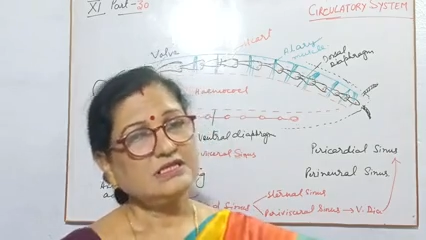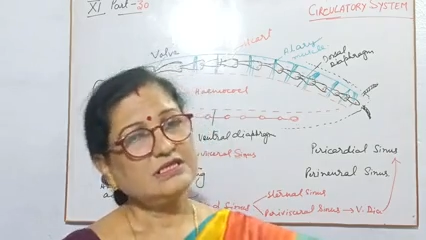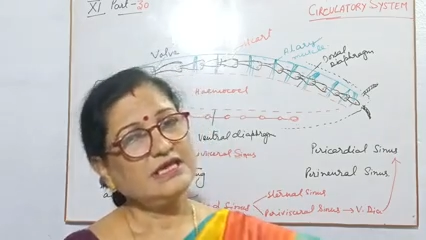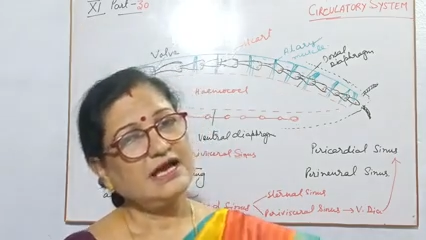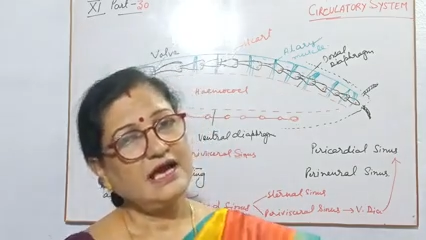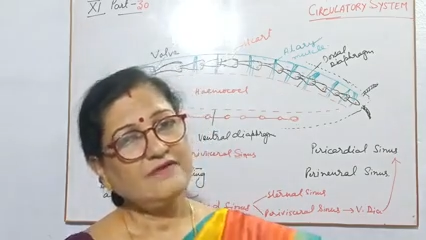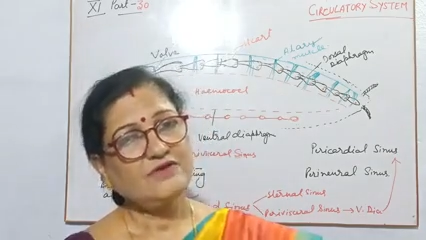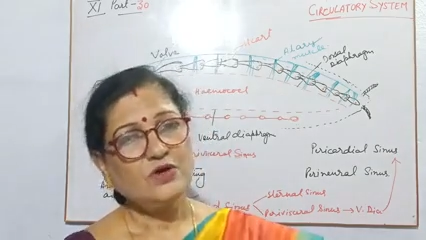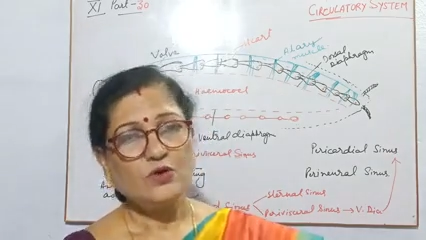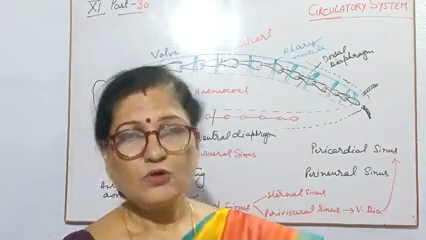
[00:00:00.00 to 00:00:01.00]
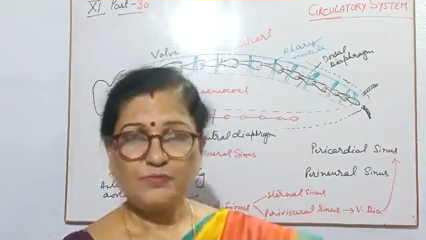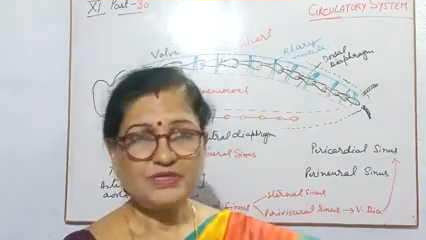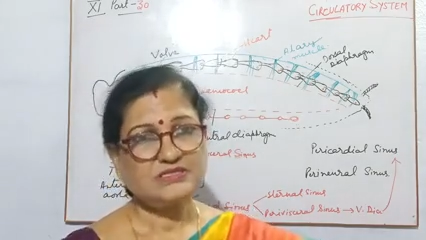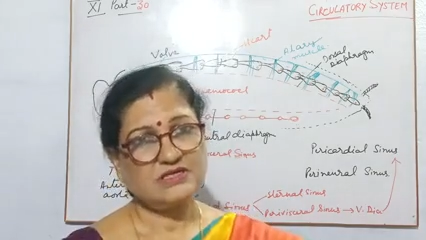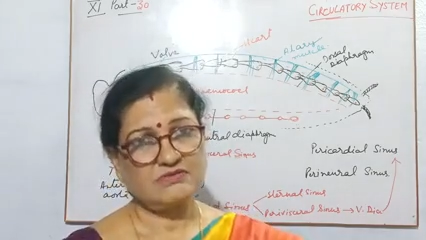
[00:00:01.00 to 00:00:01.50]
they have
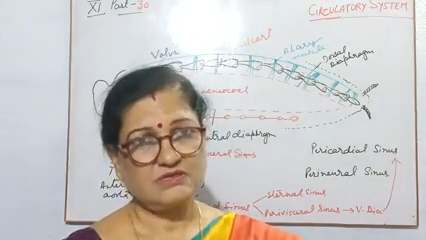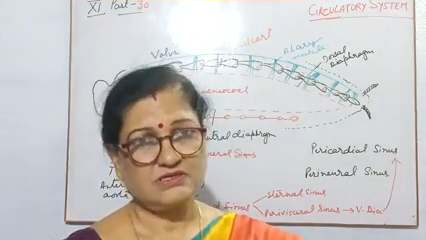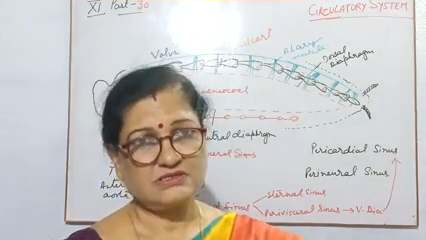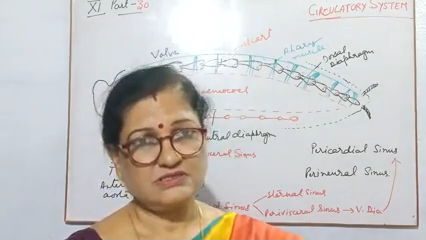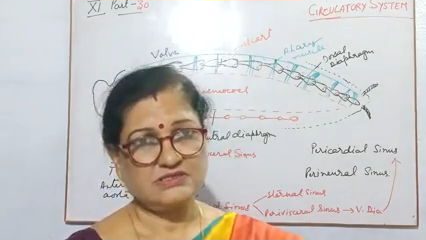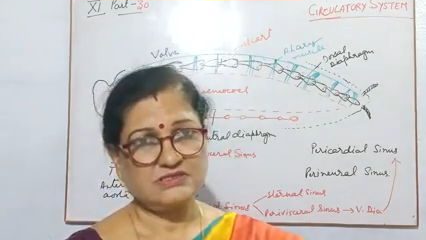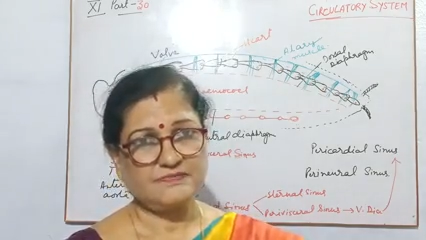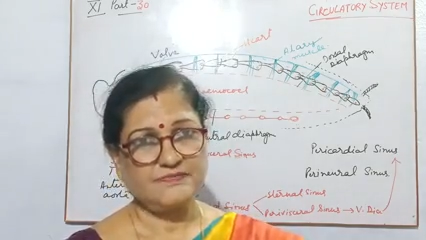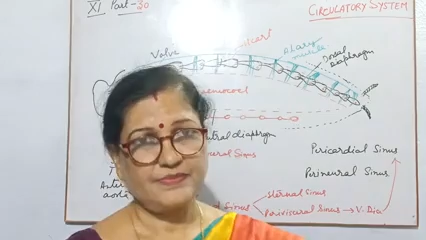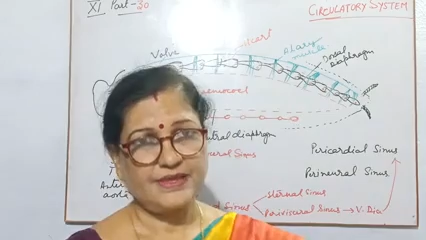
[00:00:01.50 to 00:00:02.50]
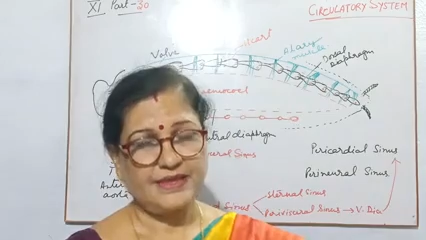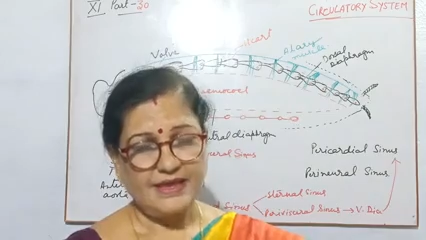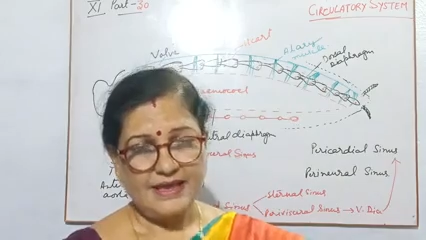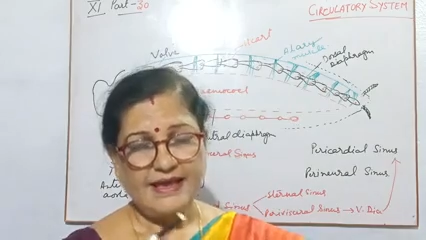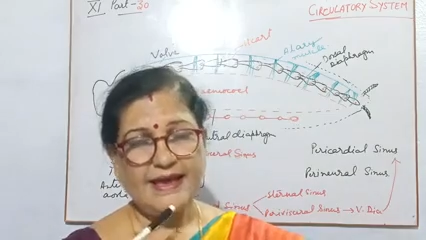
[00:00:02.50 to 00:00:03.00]
open circulatory system,
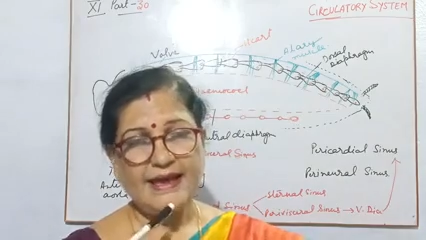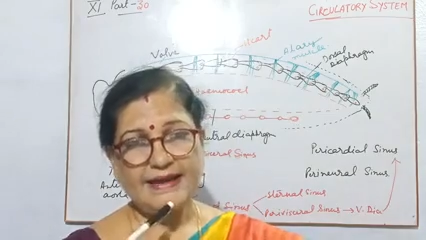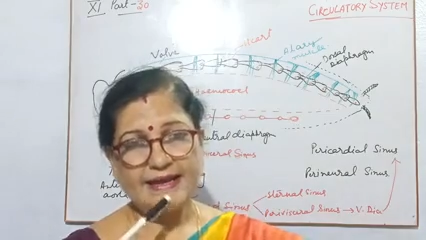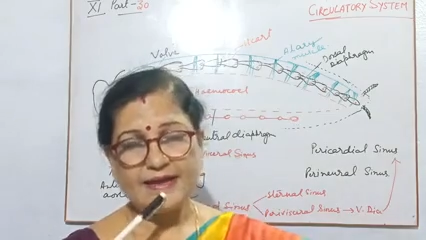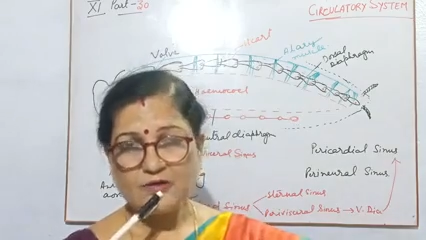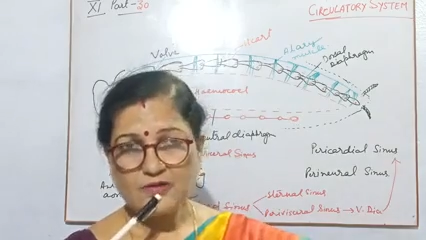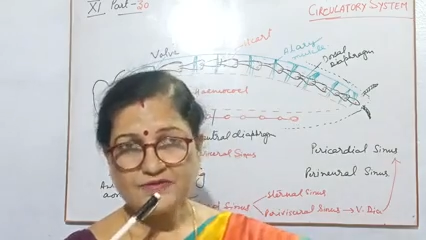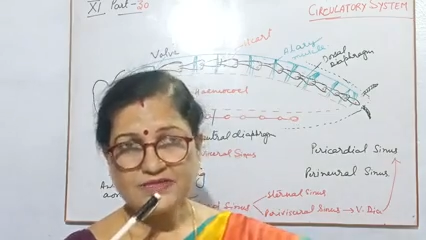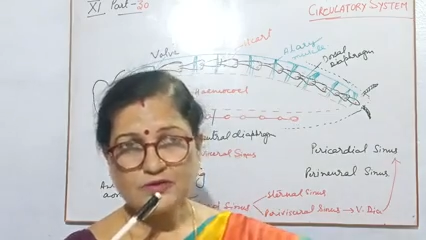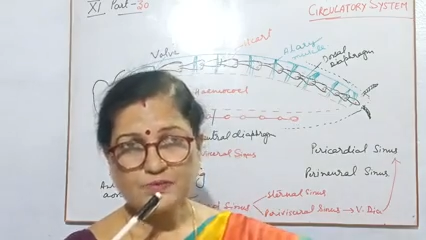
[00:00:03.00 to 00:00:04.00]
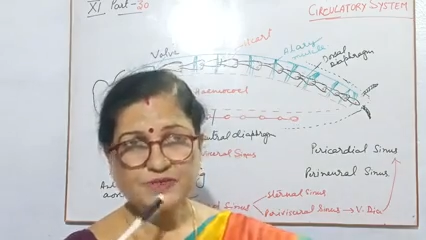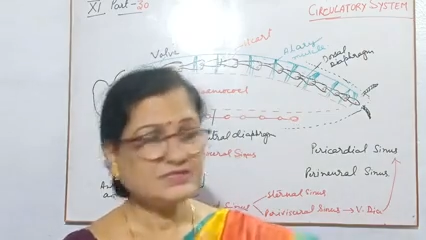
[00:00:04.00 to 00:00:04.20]
and along with the open